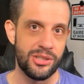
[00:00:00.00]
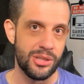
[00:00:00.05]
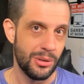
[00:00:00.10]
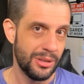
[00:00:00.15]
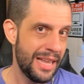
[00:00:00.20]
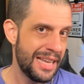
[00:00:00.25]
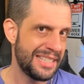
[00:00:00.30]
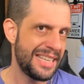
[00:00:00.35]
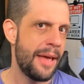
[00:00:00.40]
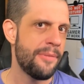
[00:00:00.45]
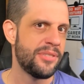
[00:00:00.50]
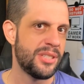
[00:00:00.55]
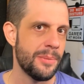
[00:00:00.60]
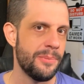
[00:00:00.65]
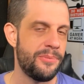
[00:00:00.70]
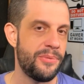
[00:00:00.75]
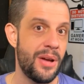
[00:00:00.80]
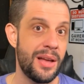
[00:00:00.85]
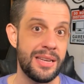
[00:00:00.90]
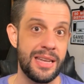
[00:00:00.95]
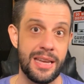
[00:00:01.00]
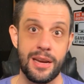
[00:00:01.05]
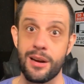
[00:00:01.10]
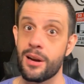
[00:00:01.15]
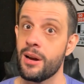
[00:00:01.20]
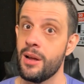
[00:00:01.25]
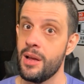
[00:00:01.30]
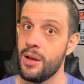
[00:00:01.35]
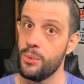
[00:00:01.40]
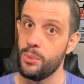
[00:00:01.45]
So let's have some fun
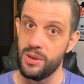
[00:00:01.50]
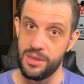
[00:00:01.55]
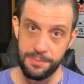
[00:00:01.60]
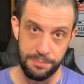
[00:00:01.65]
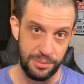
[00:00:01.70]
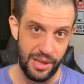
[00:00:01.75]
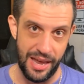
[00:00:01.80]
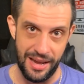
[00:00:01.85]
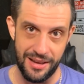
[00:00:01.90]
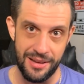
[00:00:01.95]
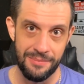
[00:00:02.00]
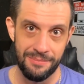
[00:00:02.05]
here with Blink.